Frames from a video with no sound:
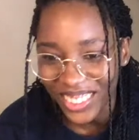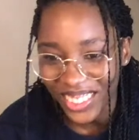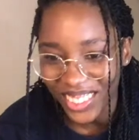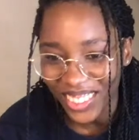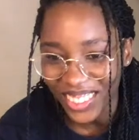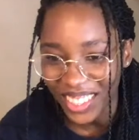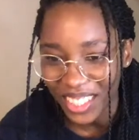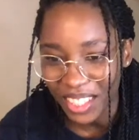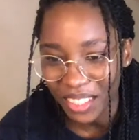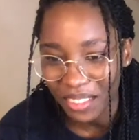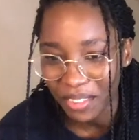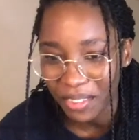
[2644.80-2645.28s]
do
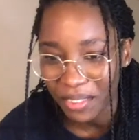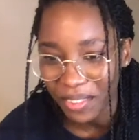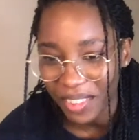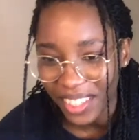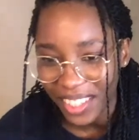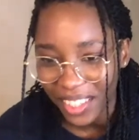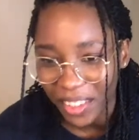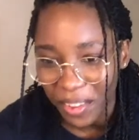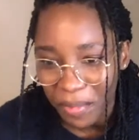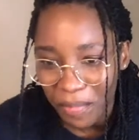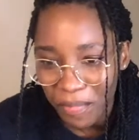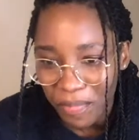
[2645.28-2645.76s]
this to me!
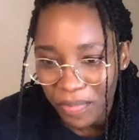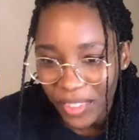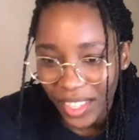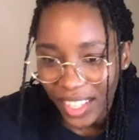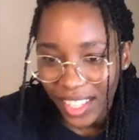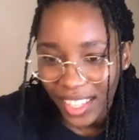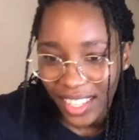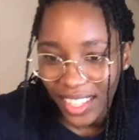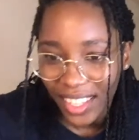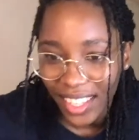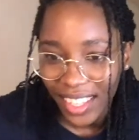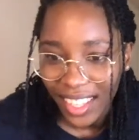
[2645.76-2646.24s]

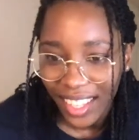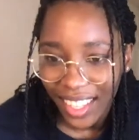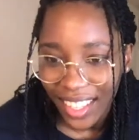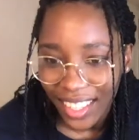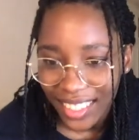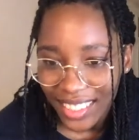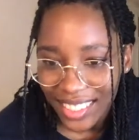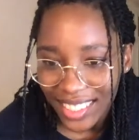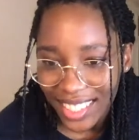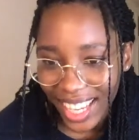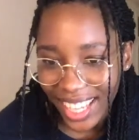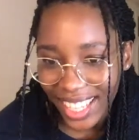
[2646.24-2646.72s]

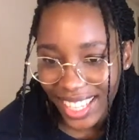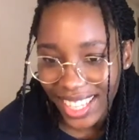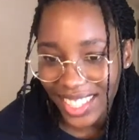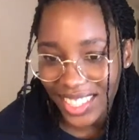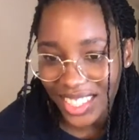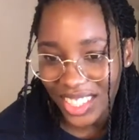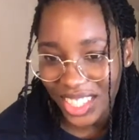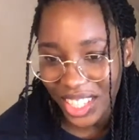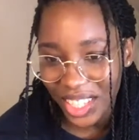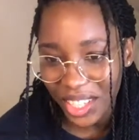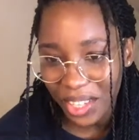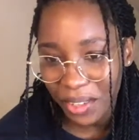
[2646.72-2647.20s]
Jenny
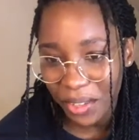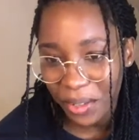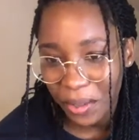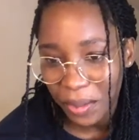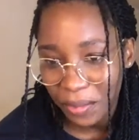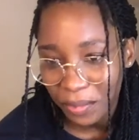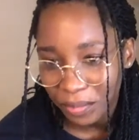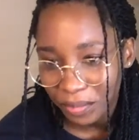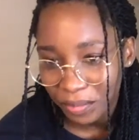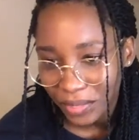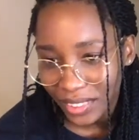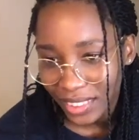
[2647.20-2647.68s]
Chidi.
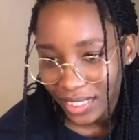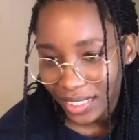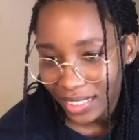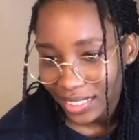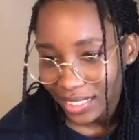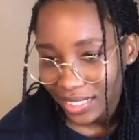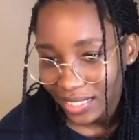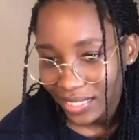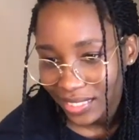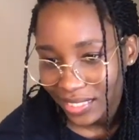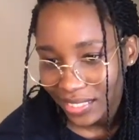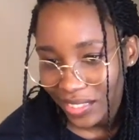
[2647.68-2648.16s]

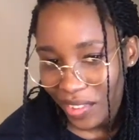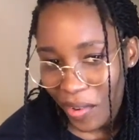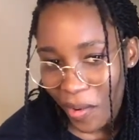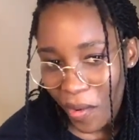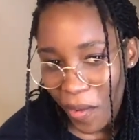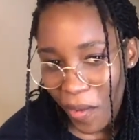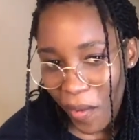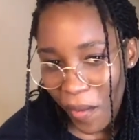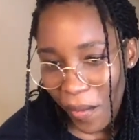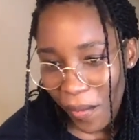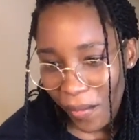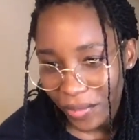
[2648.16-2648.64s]

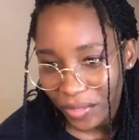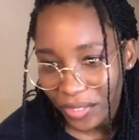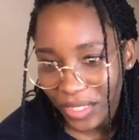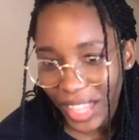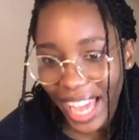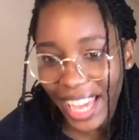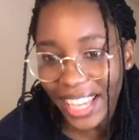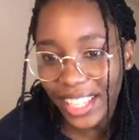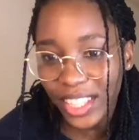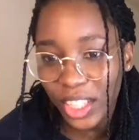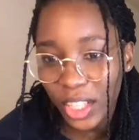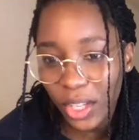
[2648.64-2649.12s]

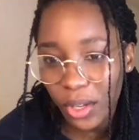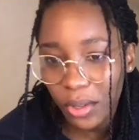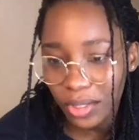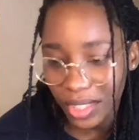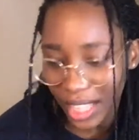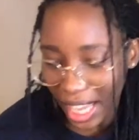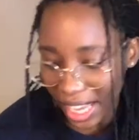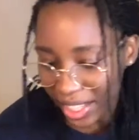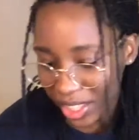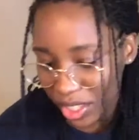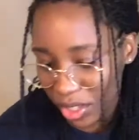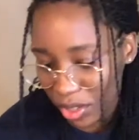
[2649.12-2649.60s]
Thank you!
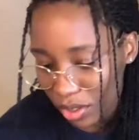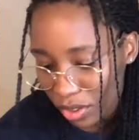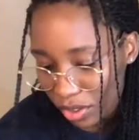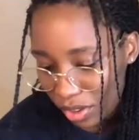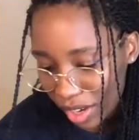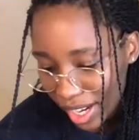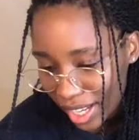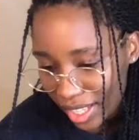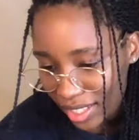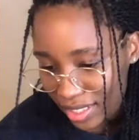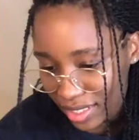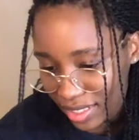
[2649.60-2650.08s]
Thank you,
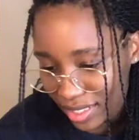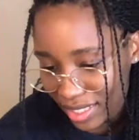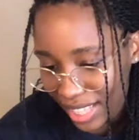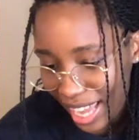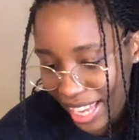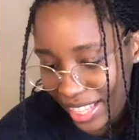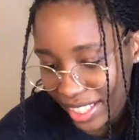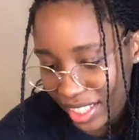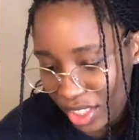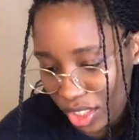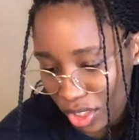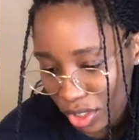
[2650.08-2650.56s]
Grace!
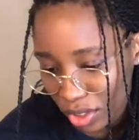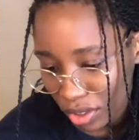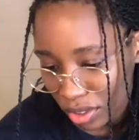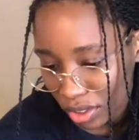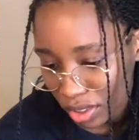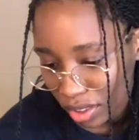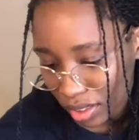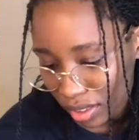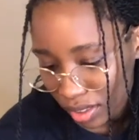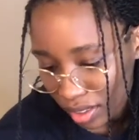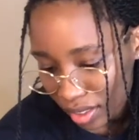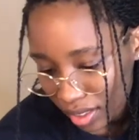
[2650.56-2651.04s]
Thank you!
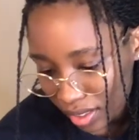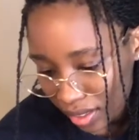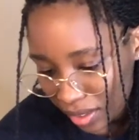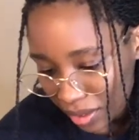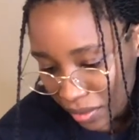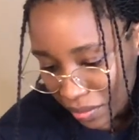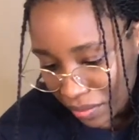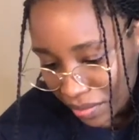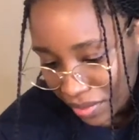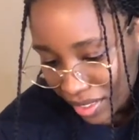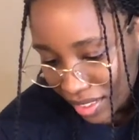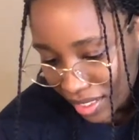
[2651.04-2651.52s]

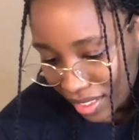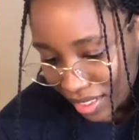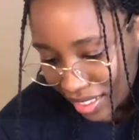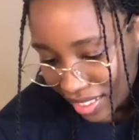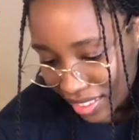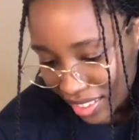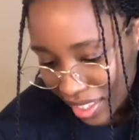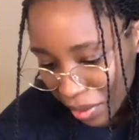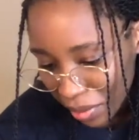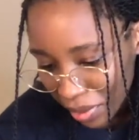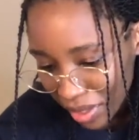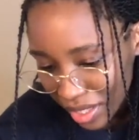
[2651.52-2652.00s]

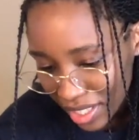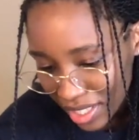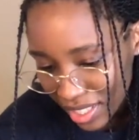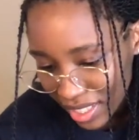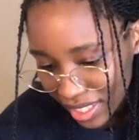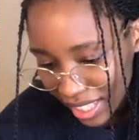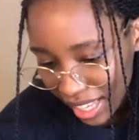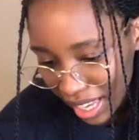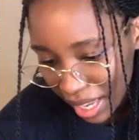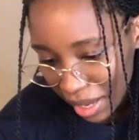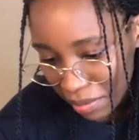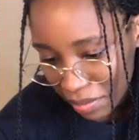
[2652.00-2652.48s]
They want to
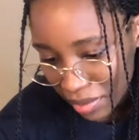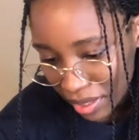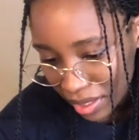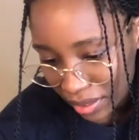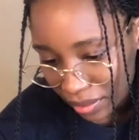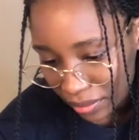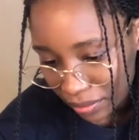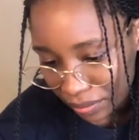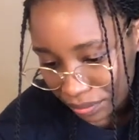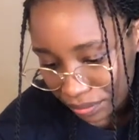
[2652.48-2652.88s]
scare me.